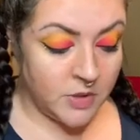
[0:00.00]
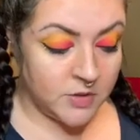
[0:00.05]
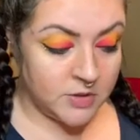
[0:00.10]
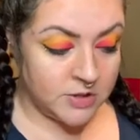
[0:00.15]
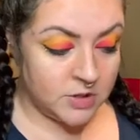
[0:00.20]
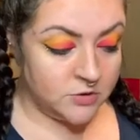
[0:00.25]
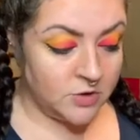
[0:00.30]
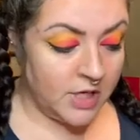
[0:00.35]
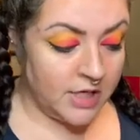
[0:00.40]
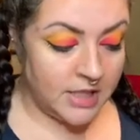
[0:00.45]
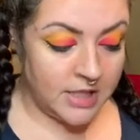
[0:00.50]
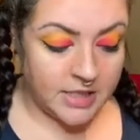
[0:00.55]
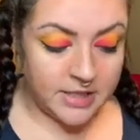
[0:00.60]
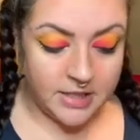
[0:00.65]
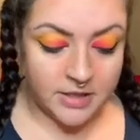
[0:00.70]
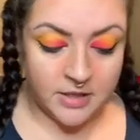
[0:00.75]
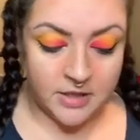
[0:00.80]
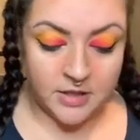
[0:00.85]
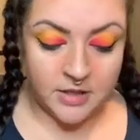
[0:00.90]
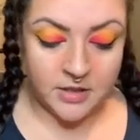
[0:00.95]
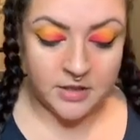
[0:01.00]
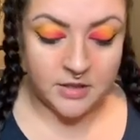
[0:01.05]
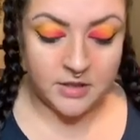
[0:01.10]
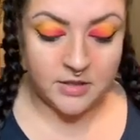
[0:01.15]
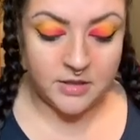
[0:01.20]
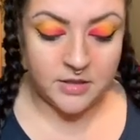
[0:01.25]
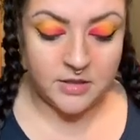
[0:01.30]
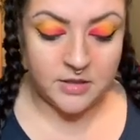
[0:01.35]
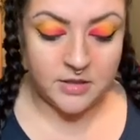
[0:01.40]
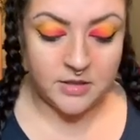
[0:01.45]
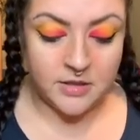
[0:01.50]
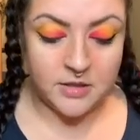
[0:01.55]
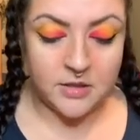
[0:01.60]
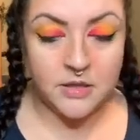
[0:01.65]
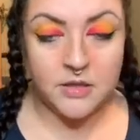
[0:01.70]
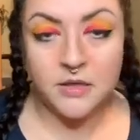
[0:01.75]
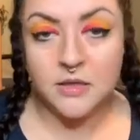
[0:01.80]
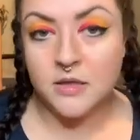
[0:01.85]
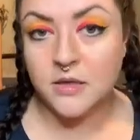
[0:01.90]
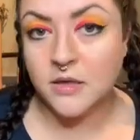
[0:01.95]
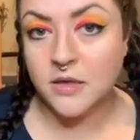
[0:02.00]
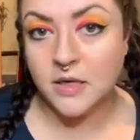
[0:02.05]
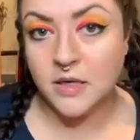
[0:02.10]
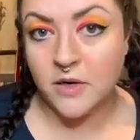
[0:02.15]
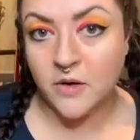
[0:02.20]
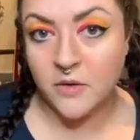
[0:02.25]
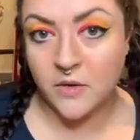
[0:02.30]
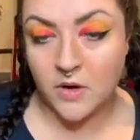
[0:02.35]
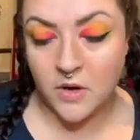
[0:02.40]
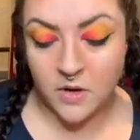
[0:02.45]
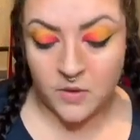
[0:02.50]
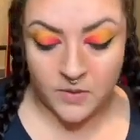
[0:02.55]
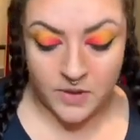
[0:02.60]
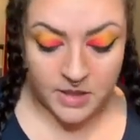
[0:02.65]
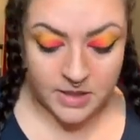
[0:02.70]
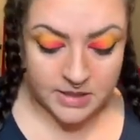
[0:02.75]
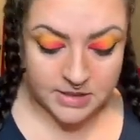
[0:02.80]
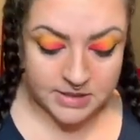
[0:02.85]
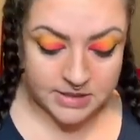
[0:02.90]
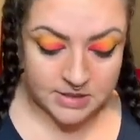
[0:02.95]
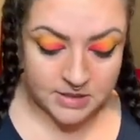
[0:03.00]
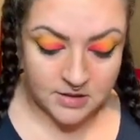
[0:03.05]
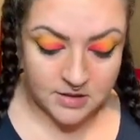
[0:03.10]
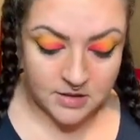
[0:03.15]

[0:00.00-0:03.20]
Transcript: to dry clear. They don't always.